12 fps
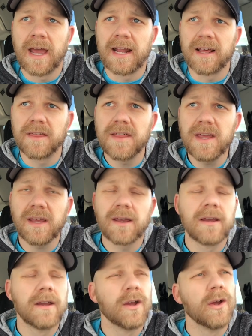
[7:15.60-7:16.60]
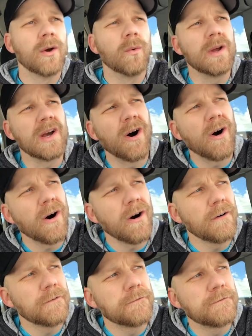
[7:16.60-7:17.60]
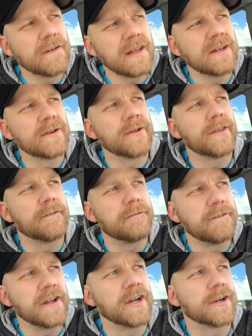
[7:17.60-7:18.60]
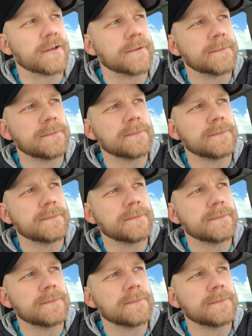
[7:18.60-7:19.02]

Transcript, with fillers: And I think we all feel the fear.